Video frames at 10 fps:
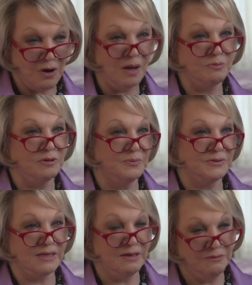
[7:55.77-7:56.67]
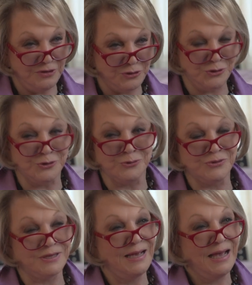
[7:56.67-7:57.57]
problems, they have
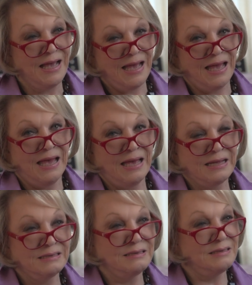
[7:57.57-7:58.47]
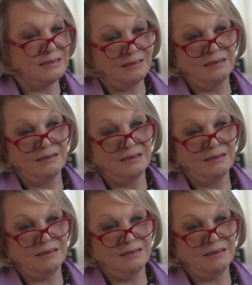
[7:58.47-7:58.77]
issues. And